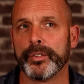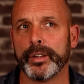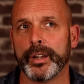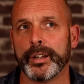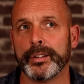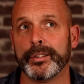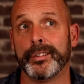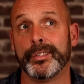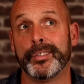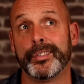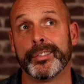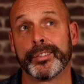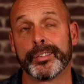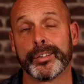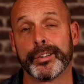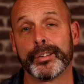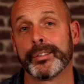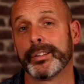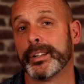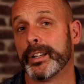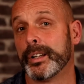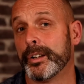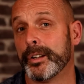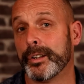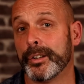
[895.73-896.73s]
then you
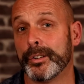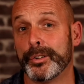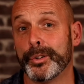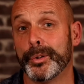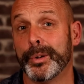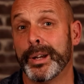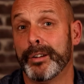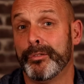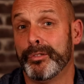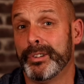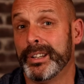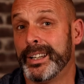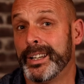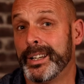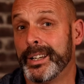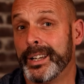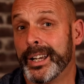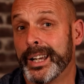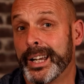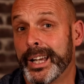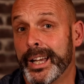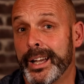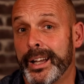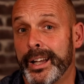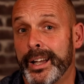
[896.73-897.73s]
certainly got to do everything
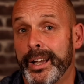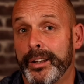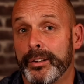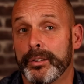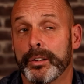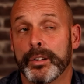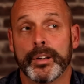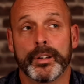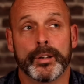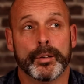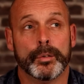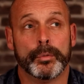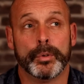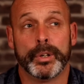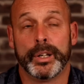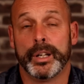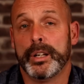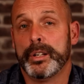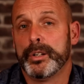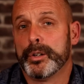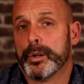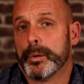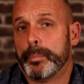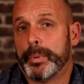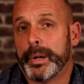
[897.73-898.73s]
you can
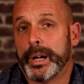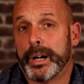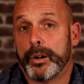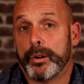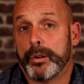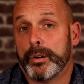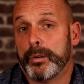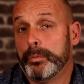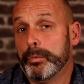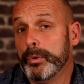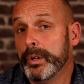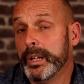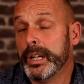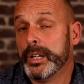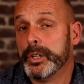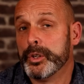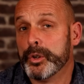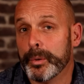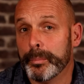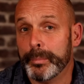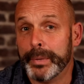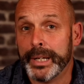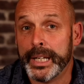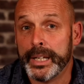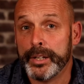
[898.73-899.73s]
within your power, within
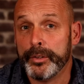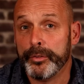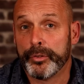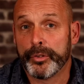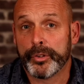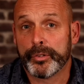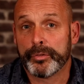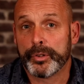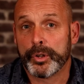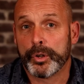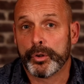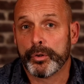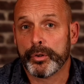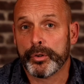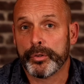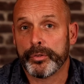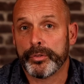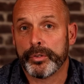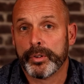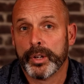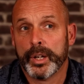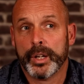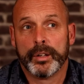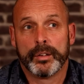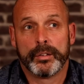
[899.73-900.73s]
your means, of
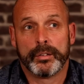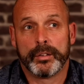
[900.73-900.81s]
course,